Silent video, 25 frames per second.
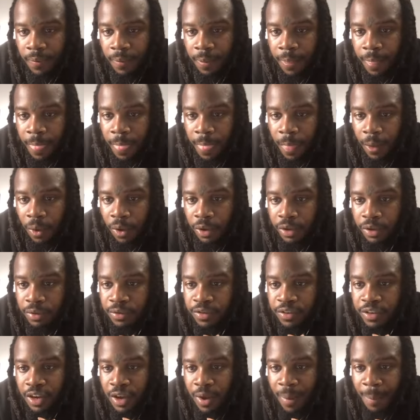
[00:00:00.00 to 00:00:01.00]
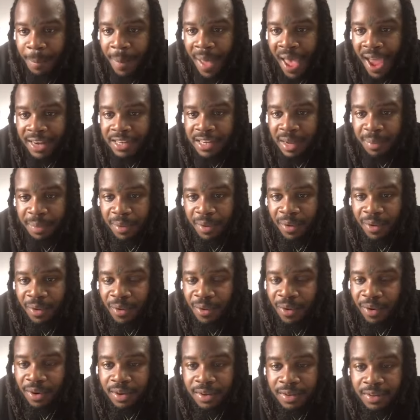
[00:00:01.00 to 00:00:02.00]
Or you still backed up on
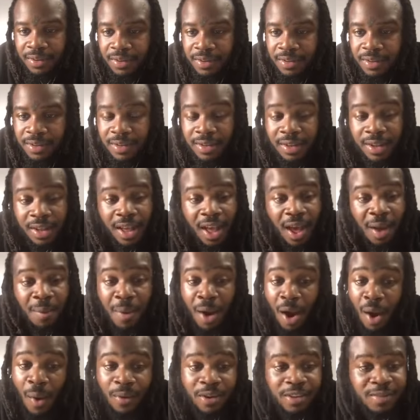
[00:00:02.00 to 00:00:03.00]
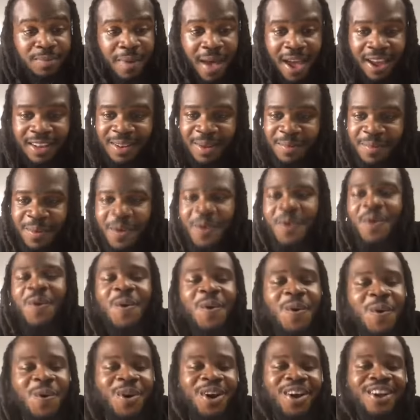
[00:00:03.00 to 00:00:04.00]
orders. I'm always backed up on
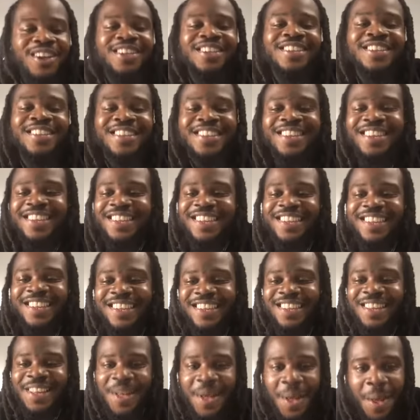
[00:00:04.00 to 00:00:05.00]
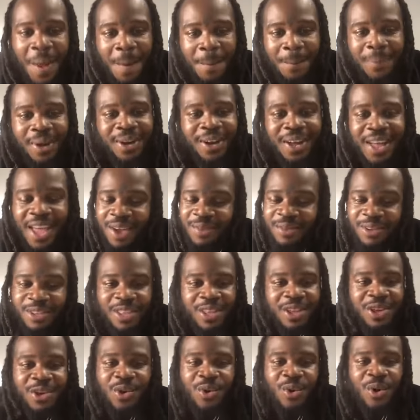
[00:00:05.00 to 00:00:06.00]
orders. But
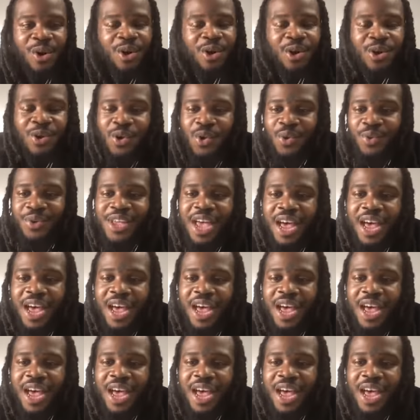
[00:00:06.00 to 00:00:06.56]
everything going cool. We got a